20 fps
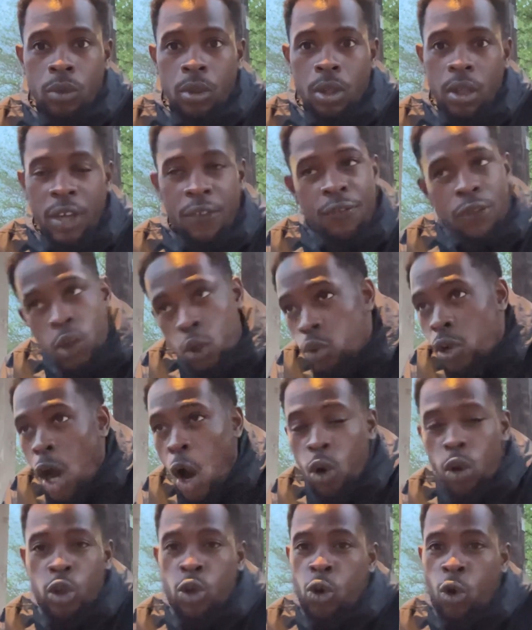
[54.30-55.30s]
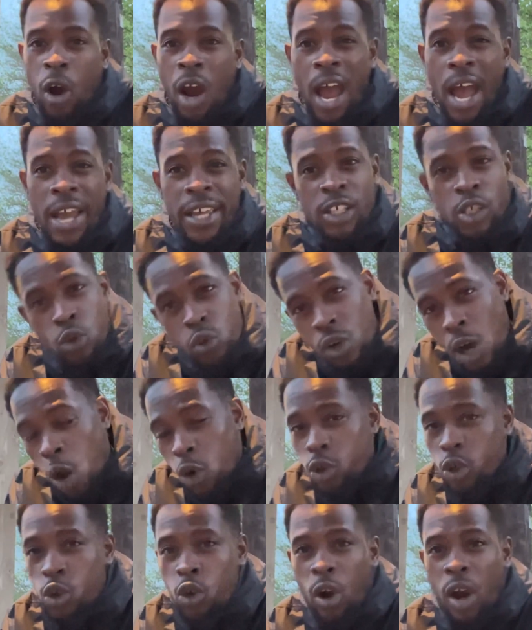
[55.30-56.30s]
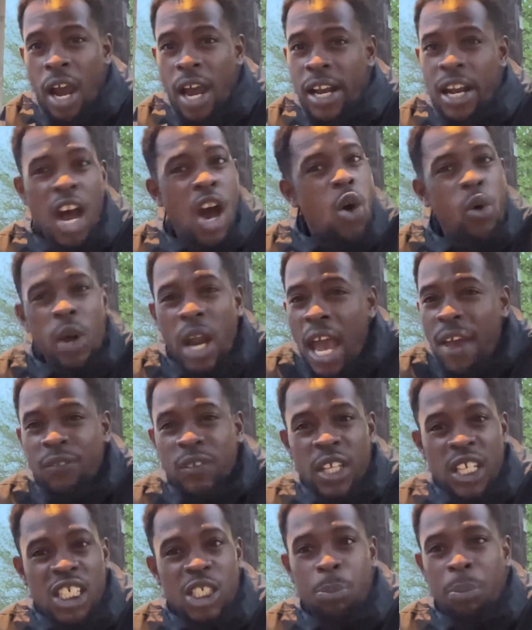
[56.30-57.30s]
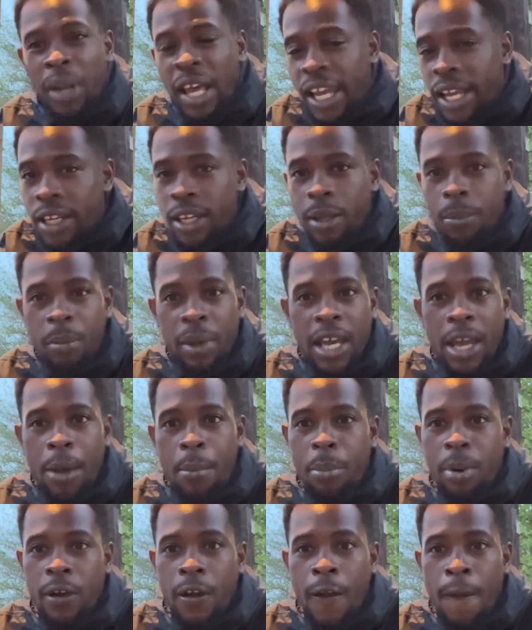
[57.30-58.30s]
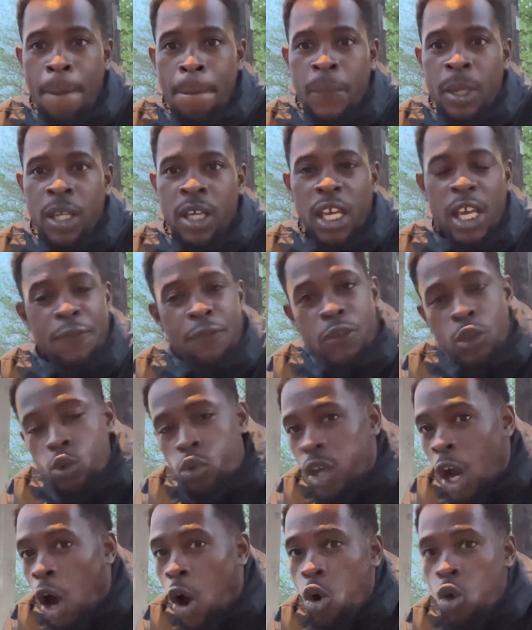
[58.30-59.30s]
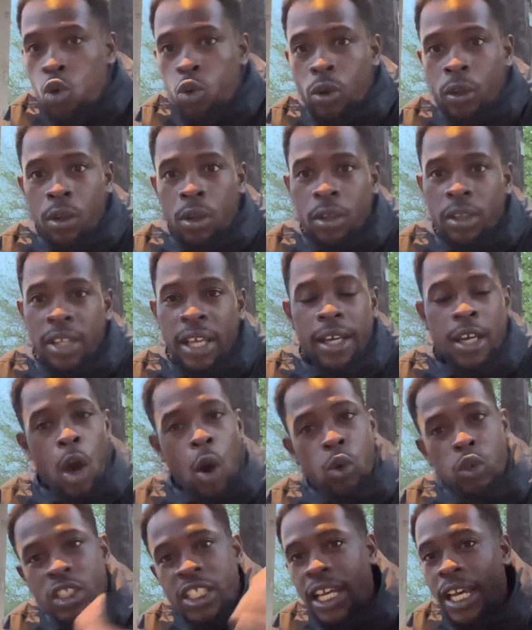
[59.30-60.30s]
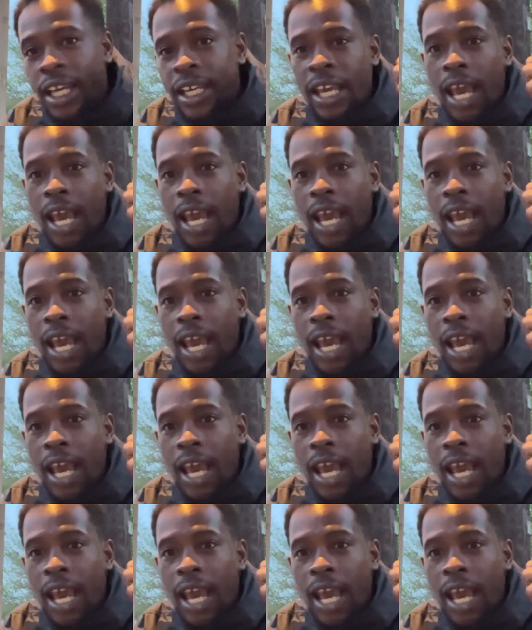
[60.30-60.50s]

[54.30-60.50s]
If you know the grind, you know the grind. I don't have to explain it, man, but if you don't, then go check